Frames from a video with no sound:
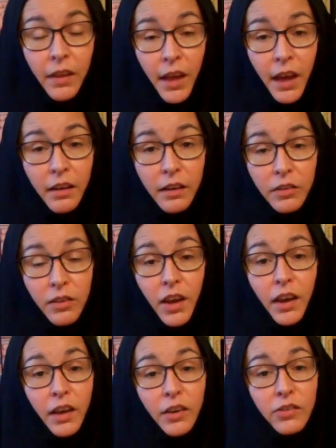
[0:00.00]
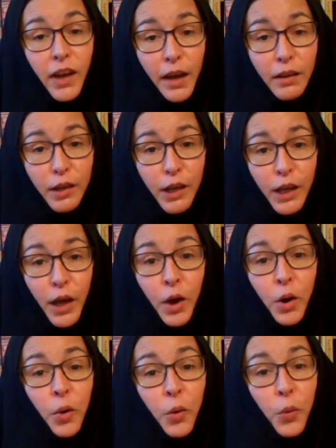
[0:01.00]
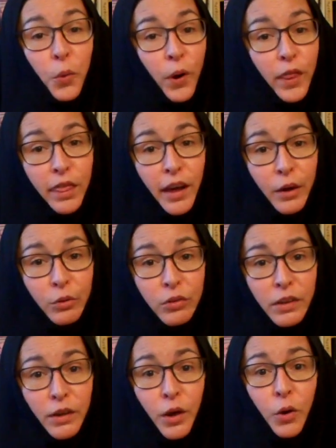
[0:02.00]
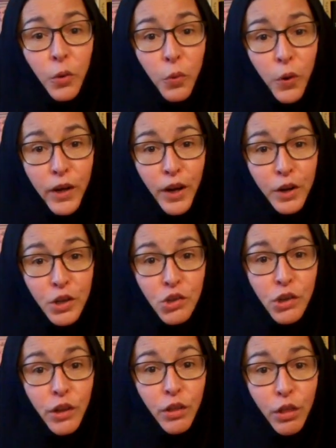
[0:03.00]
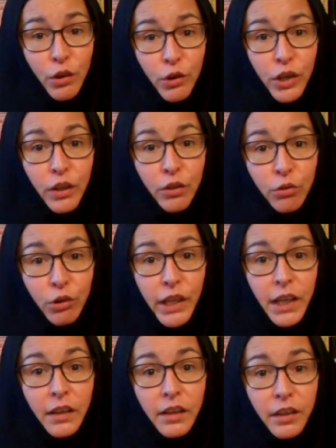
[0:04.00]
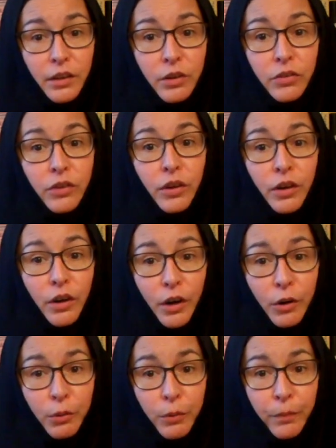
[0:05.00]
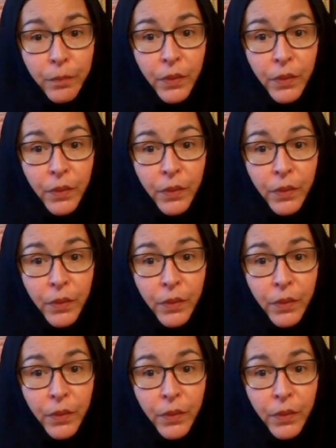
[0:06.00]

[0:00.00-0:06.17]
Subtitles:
That is exactly 1,133 years ago.